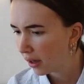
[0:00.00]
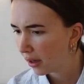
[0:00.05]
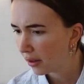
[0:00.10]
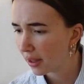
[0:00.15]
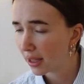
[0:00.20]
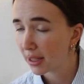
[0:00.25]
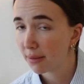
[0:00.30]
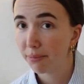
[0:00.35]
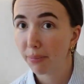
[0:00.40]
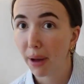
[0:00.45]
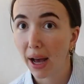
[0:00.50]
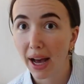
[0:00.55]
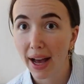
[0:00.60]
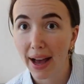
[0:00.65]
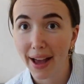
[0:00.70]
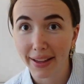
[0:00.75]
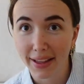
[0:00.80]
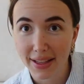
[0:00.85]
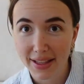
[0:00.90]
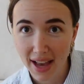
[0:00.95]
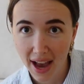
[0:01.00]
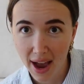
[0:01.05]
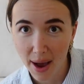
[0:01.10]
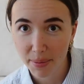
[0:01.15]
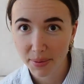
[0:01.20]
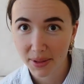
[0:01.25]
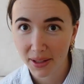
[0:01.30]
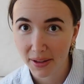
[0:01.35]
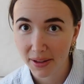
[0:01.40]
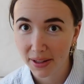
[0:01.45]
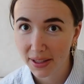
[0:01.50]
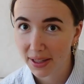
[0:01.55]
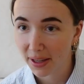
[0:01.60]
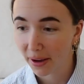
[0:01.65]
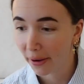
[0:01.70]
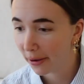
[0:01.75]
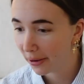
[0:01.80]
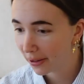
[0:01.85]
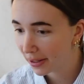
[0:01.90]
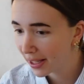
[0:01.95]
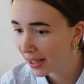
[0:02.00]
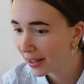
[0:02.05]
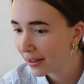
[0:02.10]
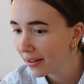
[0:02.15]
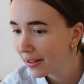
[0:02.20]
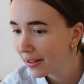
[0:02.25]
This bag is absolutely soaked.